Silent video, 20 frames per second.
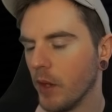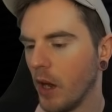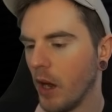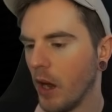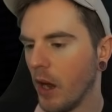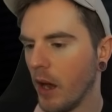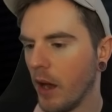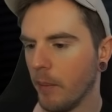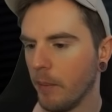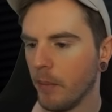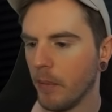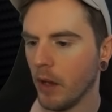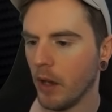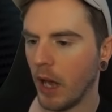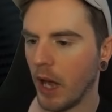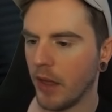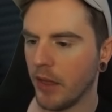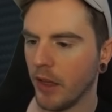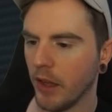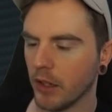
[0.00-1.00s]

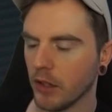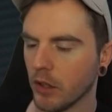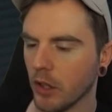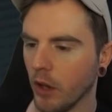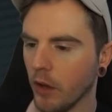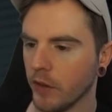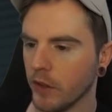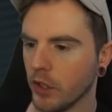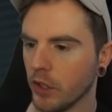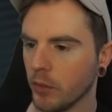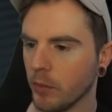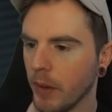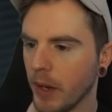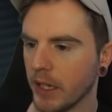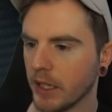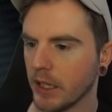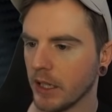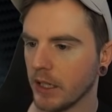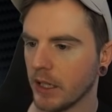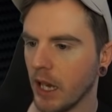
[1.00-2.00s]
I think Solver's just
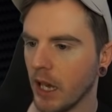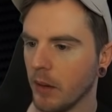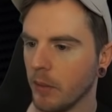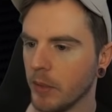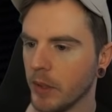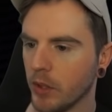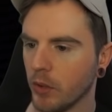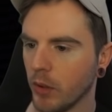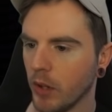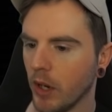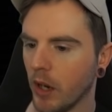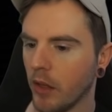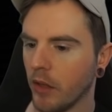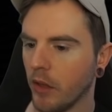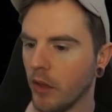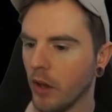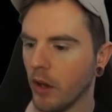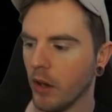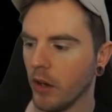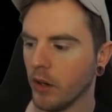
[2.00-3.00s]
mixed this hand between a
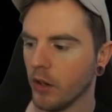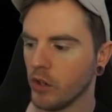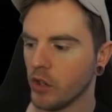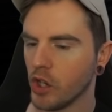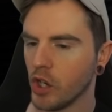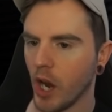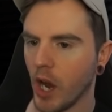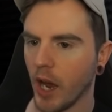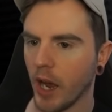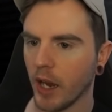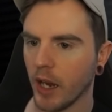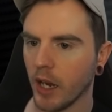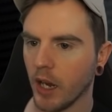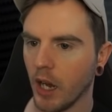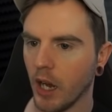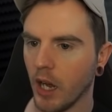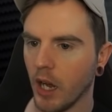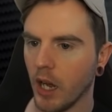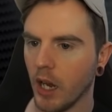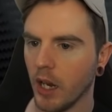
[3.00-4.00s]
third and check,
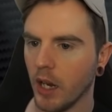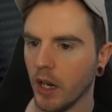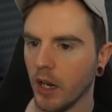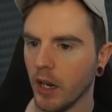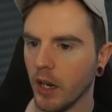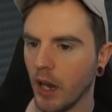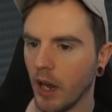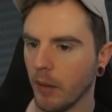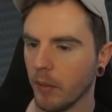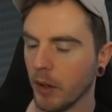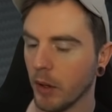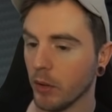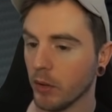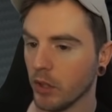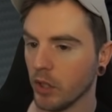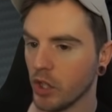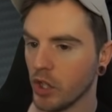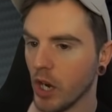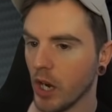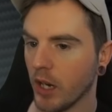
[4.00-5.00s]
and I'm
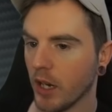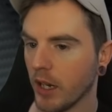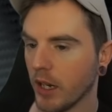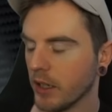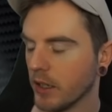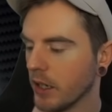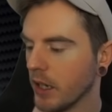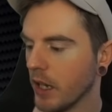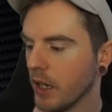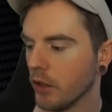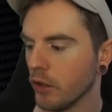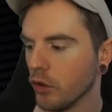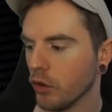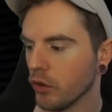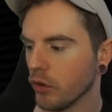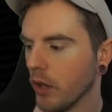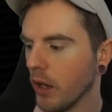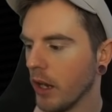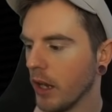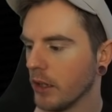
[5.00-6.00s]
going to check against a guy that
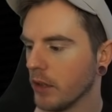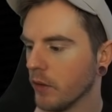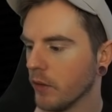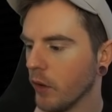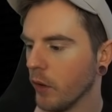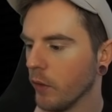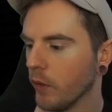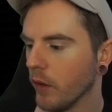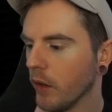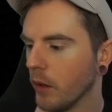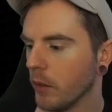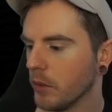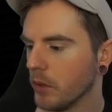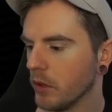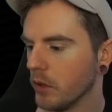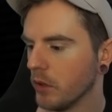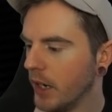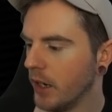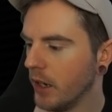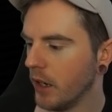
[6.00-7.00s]
does not like to fold
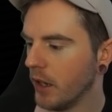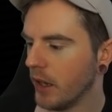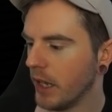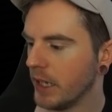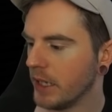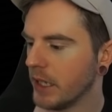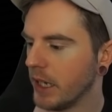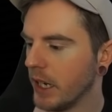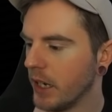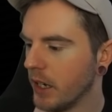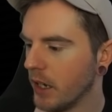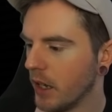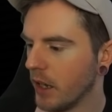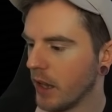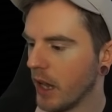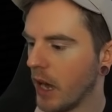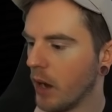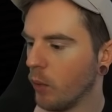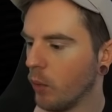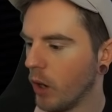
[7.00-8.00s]
flops. Idiot this,
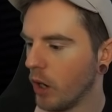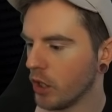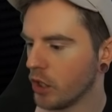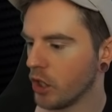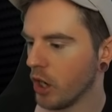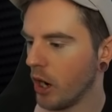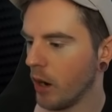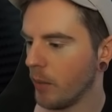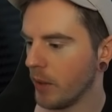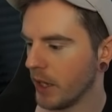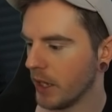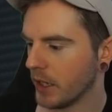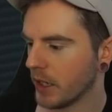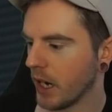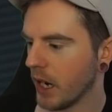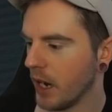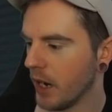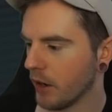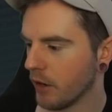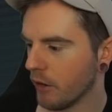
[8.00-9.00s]
idiot that, what a charmer this
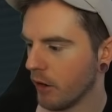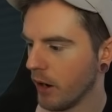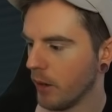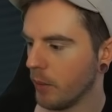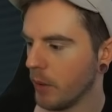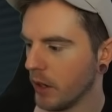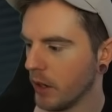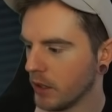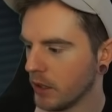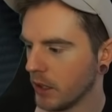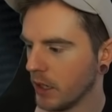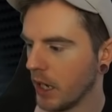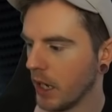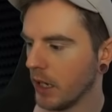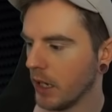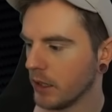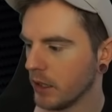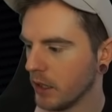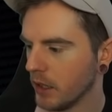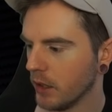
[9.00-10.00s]
guy, great
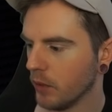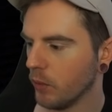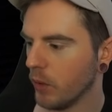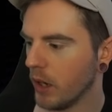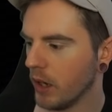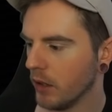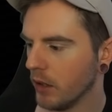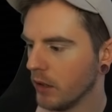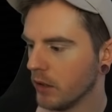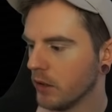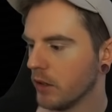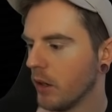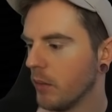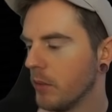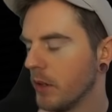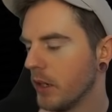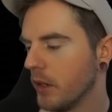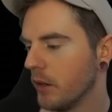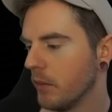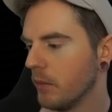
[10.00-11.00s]
personality. Well,
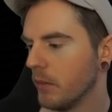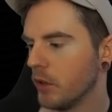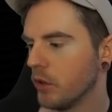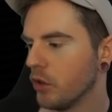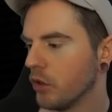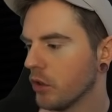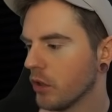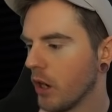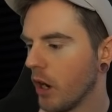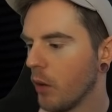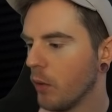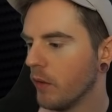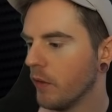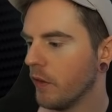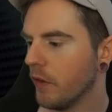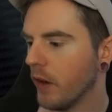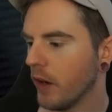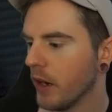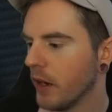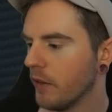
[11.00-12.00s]
Somnium, just go
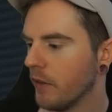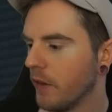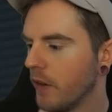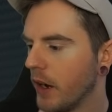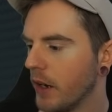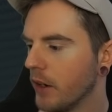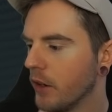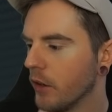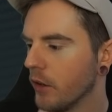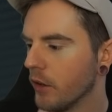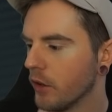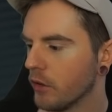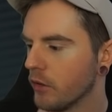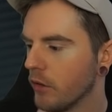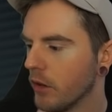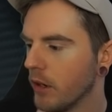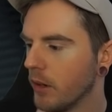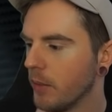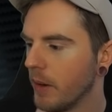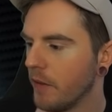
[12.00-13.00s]
and fucking find another
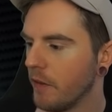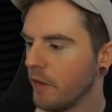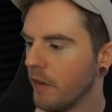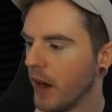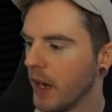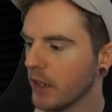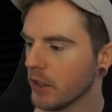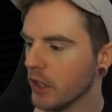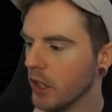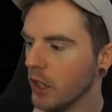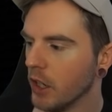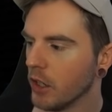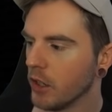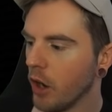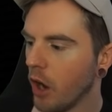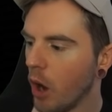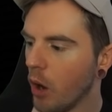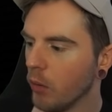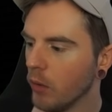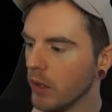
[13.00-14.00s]
stream. In fact,
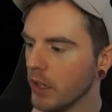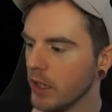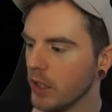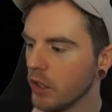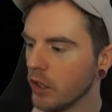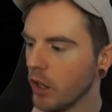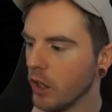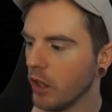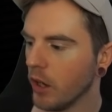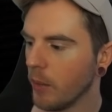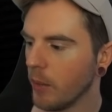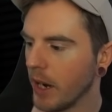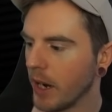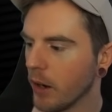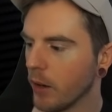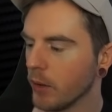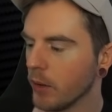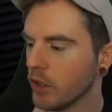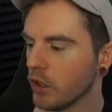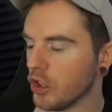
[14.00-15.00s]
not only am I
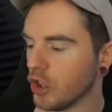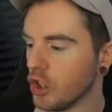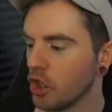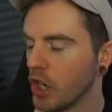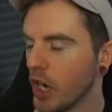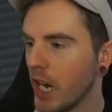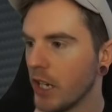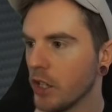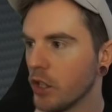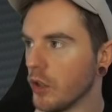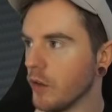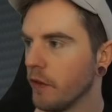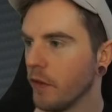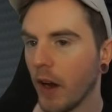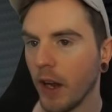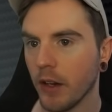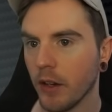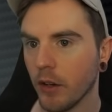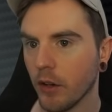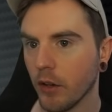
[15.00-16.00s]
going to suggest you
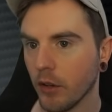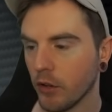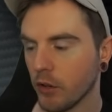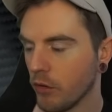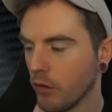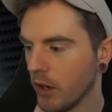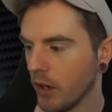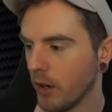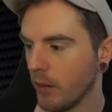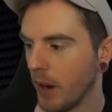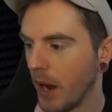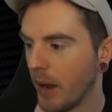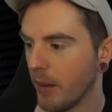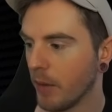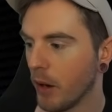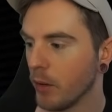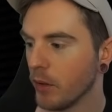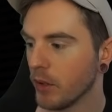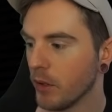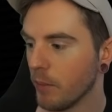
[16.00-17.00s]
find another stream,
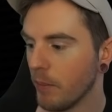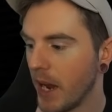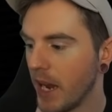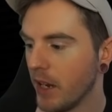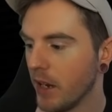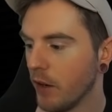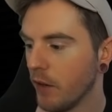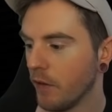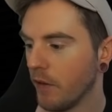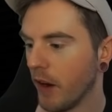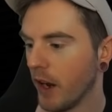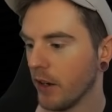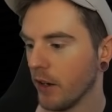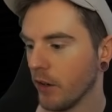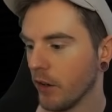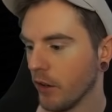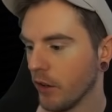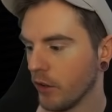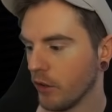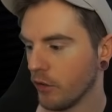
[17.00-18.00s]
I'm going to make you find
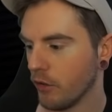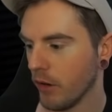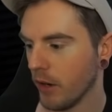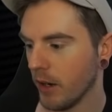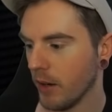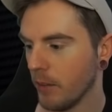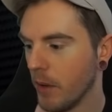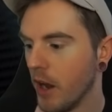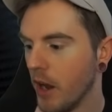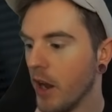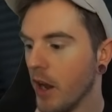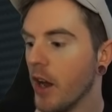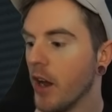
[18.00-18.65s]
another stream.